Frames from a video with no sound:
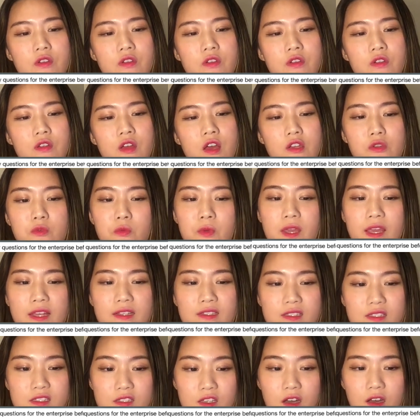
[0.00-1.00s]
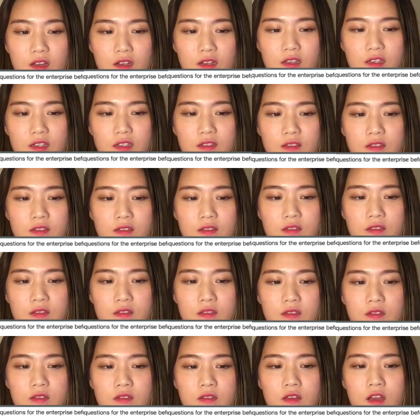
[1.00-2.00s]
How do we get started?
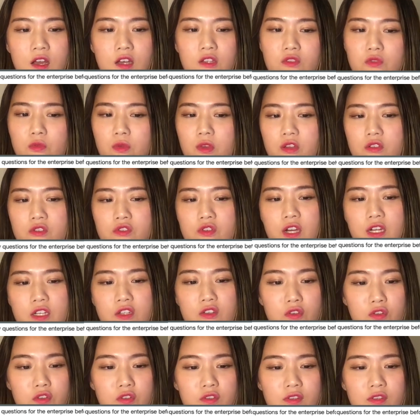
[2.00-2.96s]
How do we attract new